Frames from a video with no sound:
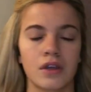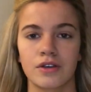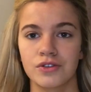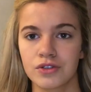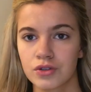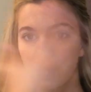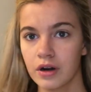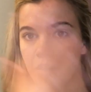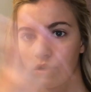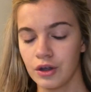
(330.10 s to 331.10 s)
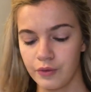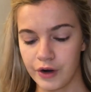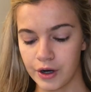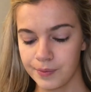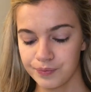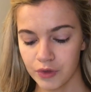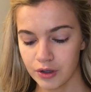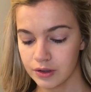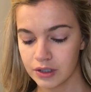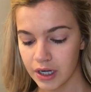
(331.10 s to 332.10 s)
squirt it all over,
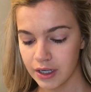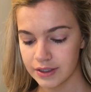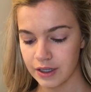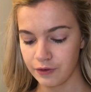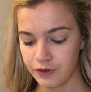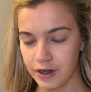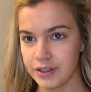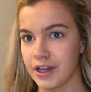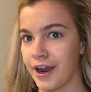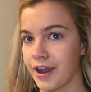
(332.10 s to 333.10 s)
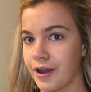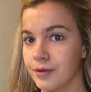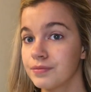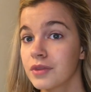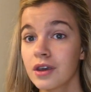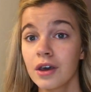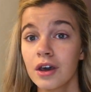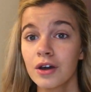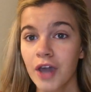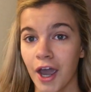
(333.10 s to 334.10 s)
let it sit for a second.
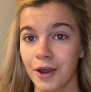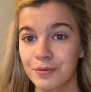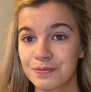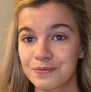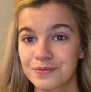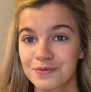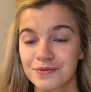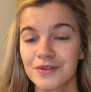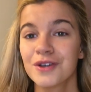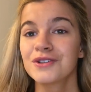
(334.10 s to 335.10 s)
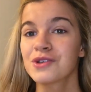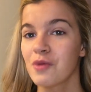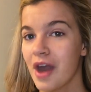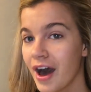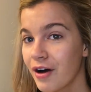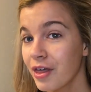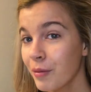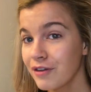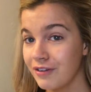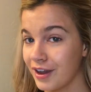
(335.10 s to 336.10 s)
Okay, so now that
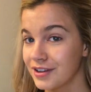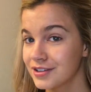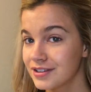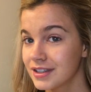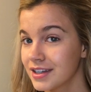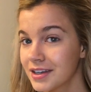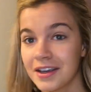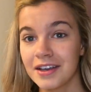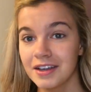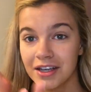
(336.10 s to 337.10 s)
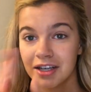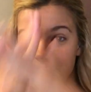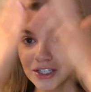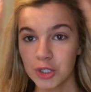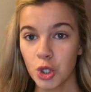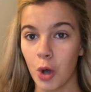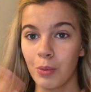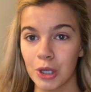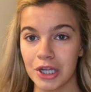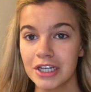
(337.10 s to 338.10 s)
my face is all
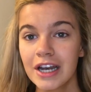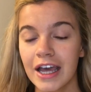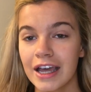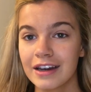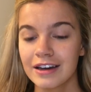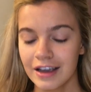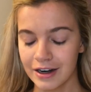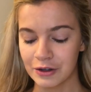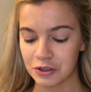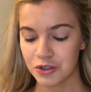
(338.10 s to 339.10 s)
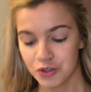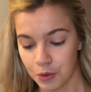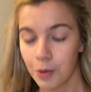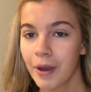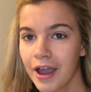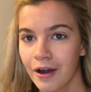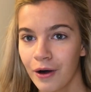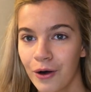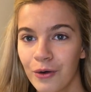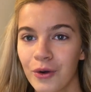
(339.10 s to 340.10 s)
blended in and it looks super
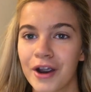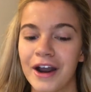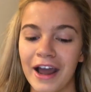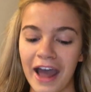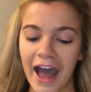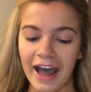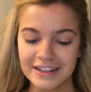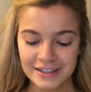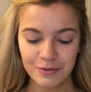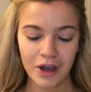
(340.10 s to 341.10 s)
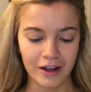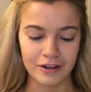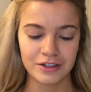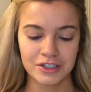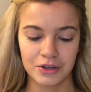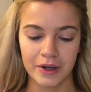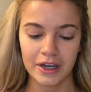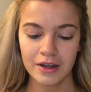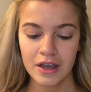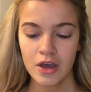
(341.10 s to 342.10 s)
pale, we're gonna add some color to
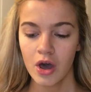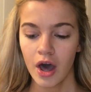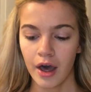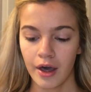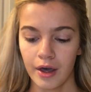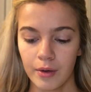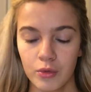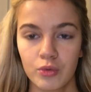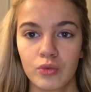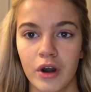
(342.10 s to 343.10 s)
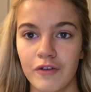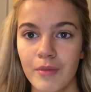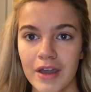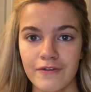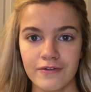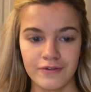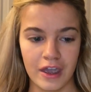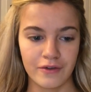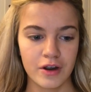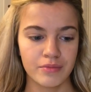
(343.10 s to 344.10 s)
it. One of my
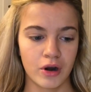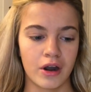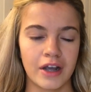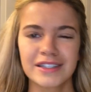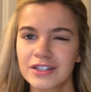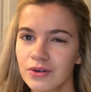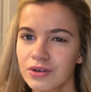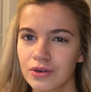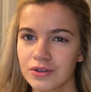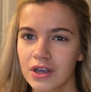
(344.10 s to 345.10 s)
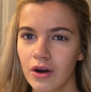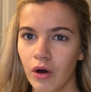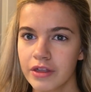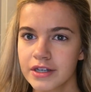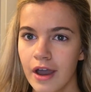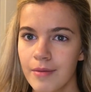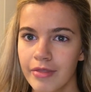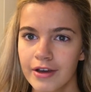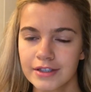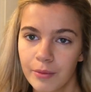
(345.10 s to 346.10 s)
favorite products, I don't use it all the time
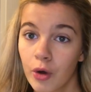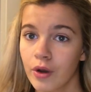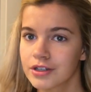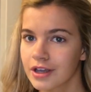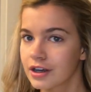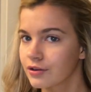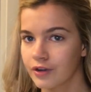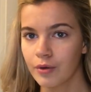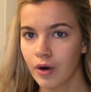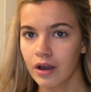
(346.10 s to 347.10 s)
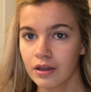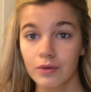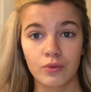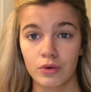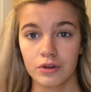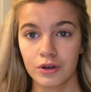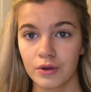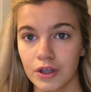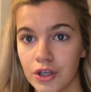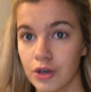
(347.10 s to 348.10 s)
unless I'm going to like an event where I like want to look
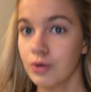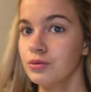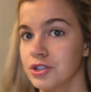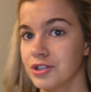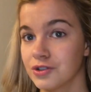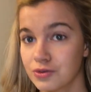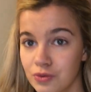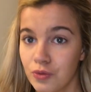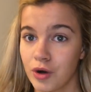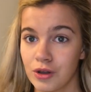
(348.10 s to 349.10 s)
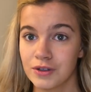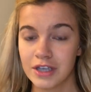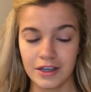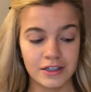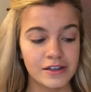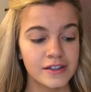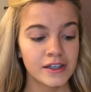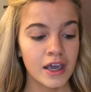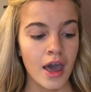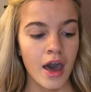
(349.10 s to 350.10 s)
really cute, which is one of those
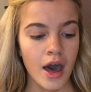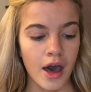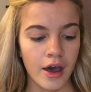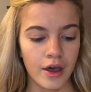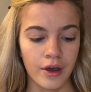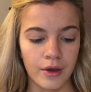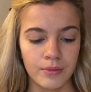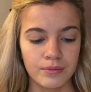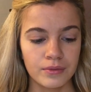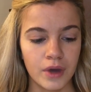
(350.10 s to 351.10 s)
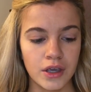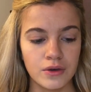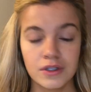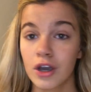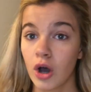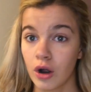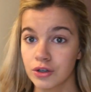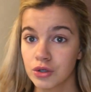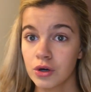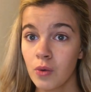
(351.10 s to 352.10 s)
cases. I use a
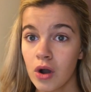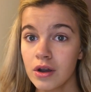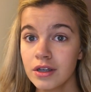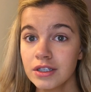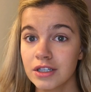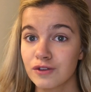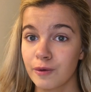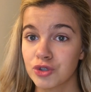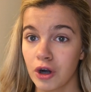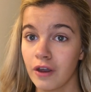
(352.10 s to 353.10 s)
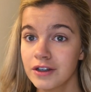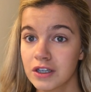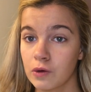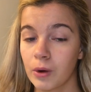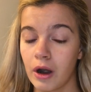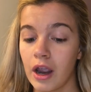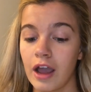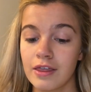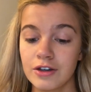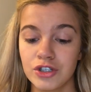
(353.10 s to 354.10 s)
contour wand. It's from Charlotte Tilbury. I
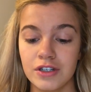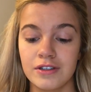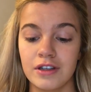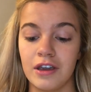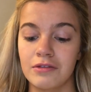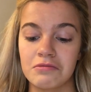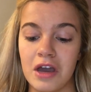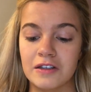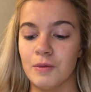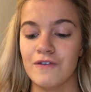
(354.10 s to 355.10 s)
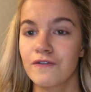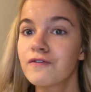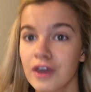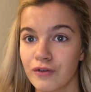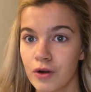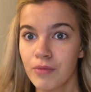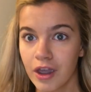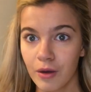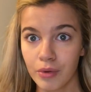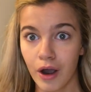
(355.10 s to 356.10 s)
think she's like has my favorite
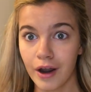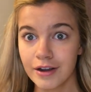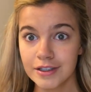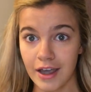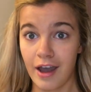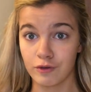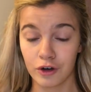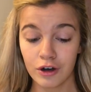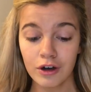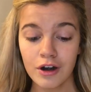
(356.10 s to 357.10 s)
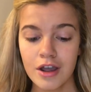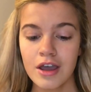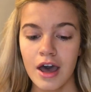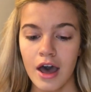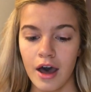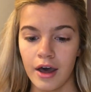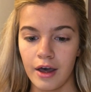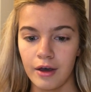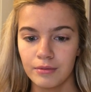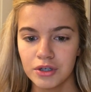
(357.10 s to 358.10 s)
makeup products ever.
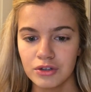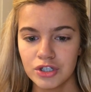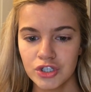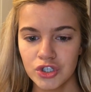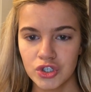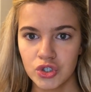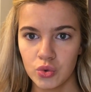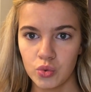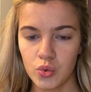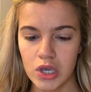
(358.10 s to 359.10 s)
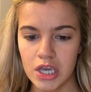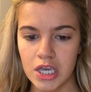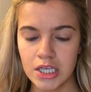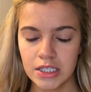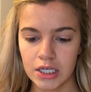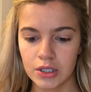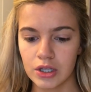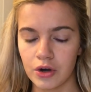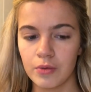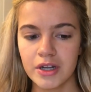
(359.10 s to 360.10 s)
But you just squeeze like a
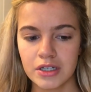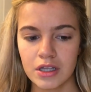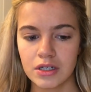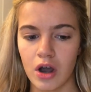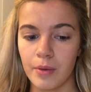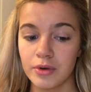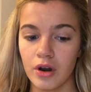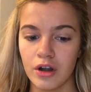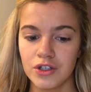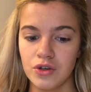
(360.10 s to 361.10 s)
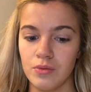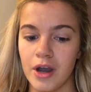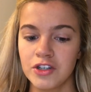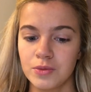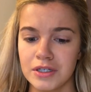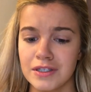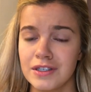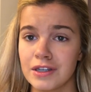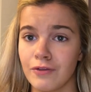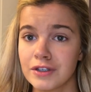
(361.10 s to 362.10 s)
little bit to the top, not too much, because this
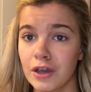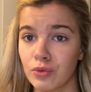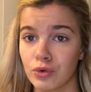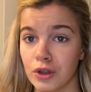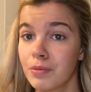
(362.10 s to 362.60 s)
stuff is like really